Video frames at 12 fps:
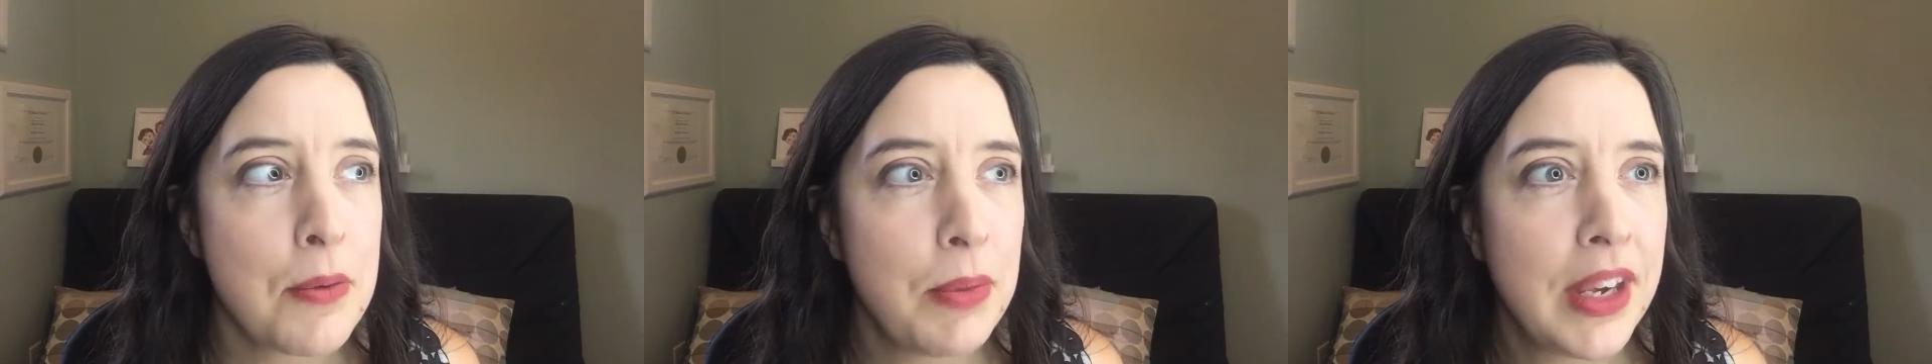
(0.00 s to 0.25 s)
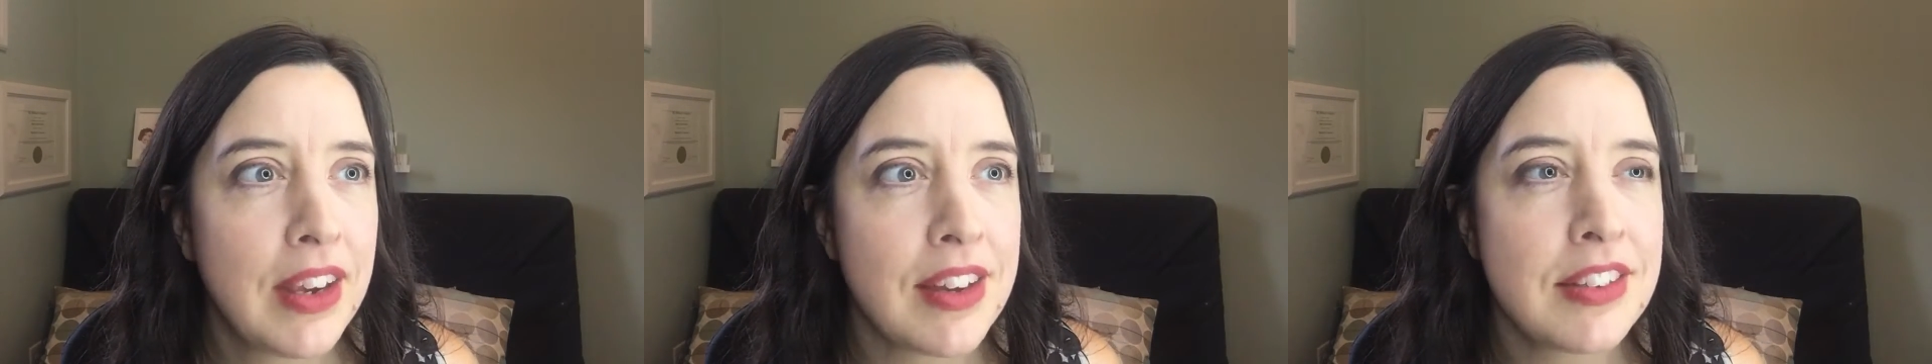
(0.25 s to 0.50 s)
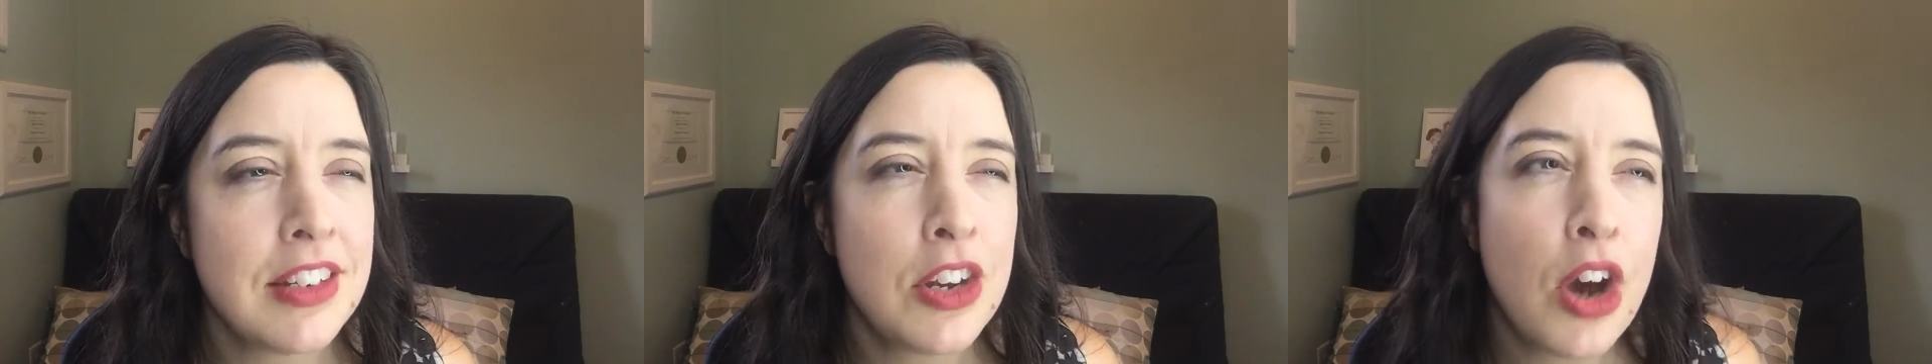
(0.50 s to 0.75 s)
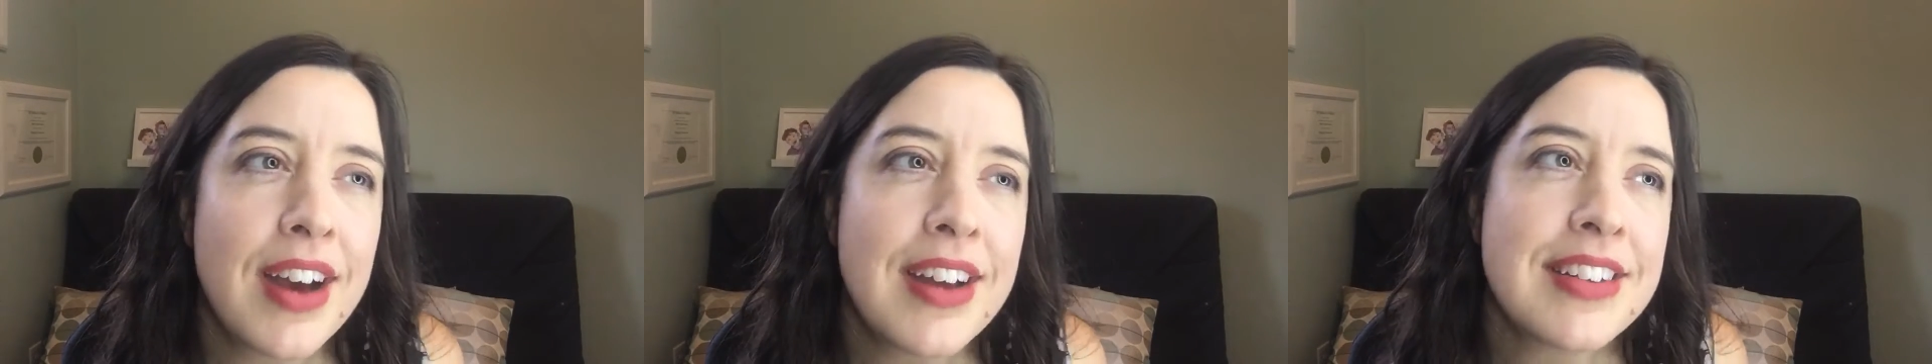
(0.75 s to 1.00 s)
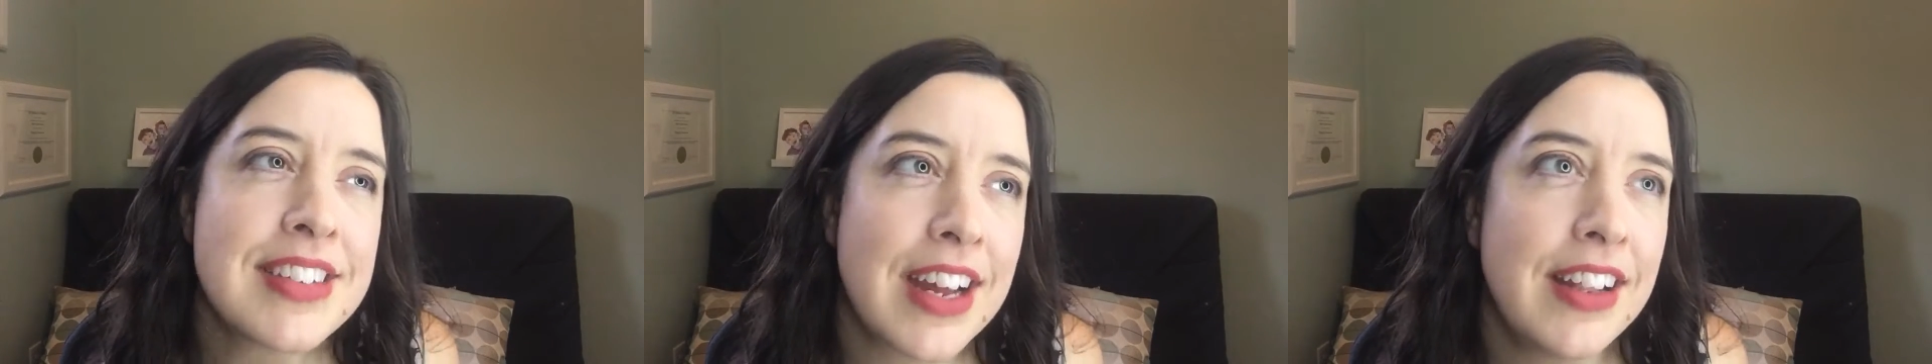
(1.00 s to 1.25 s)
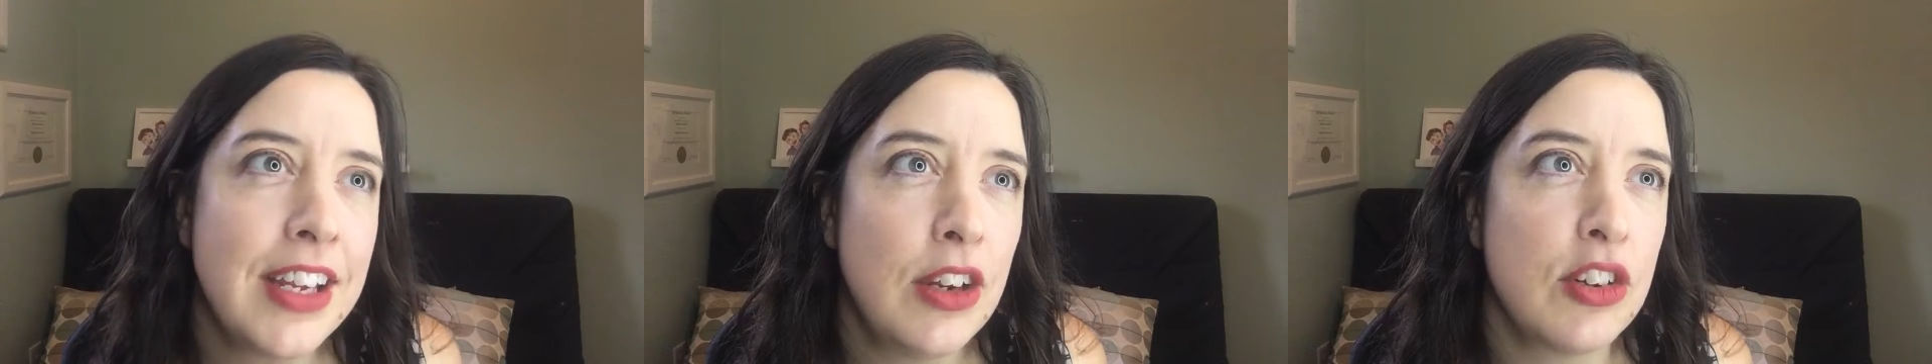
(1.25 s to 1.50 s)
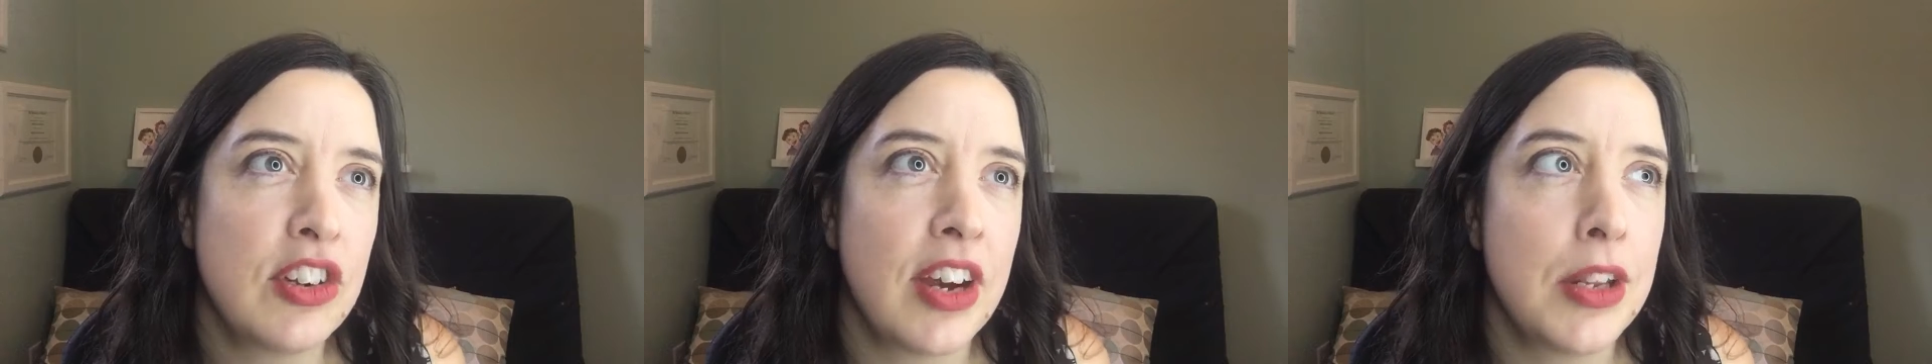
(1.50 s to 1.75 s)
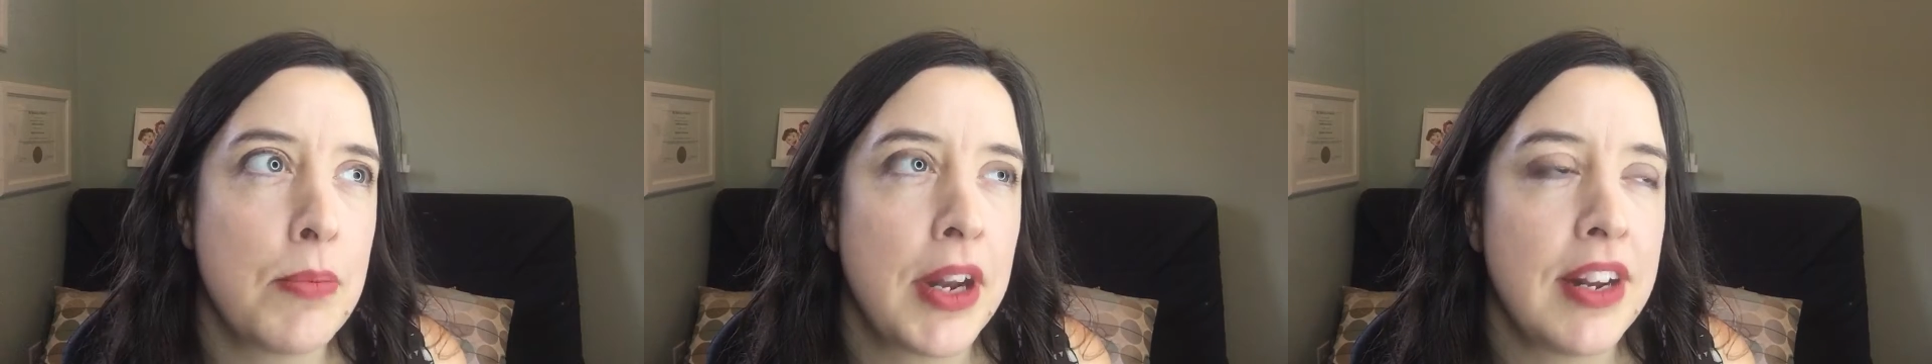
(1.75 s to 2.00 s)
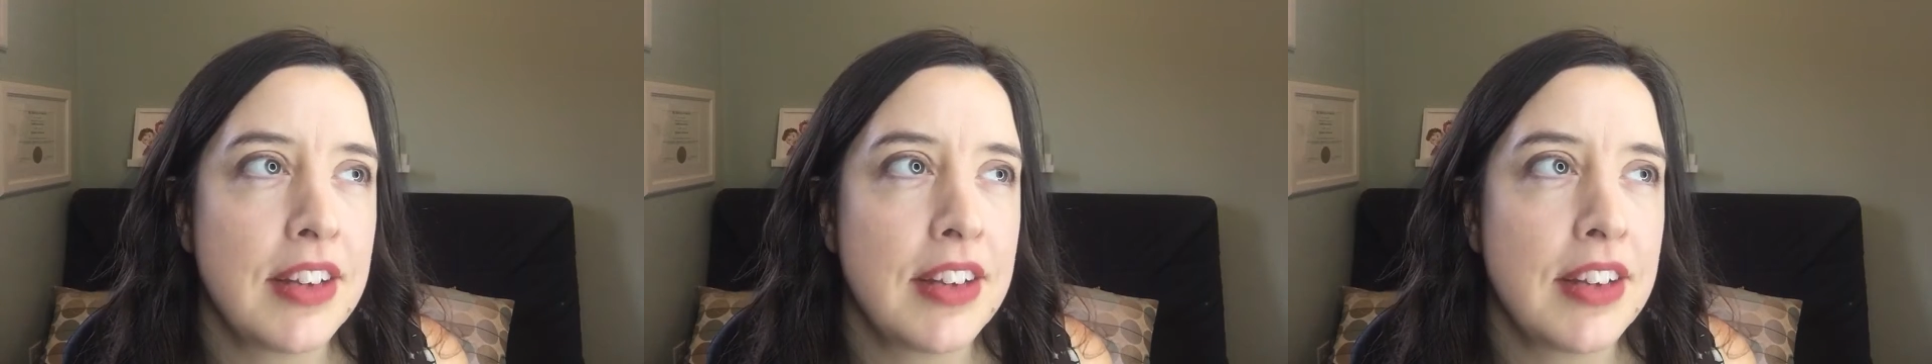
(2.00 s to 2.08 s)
Because not telling your child about a